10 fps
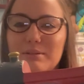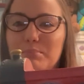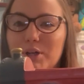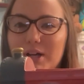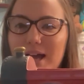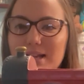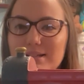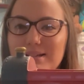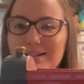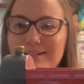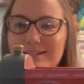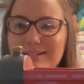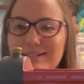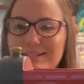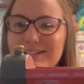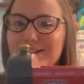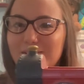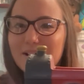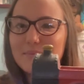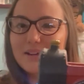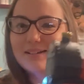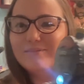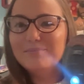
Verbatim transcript: a bookend. You know what I mean?